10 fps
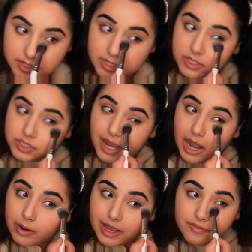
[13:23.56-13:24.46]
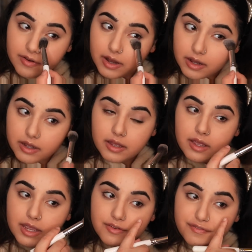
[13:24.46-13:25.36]
the texture. However,
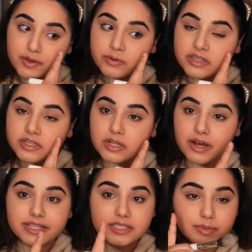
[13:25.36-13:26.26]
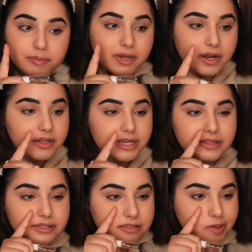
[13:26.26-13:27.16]
it filled in the lines a bit better.
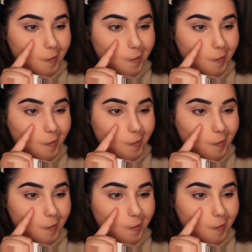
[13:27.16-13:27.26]
Like this,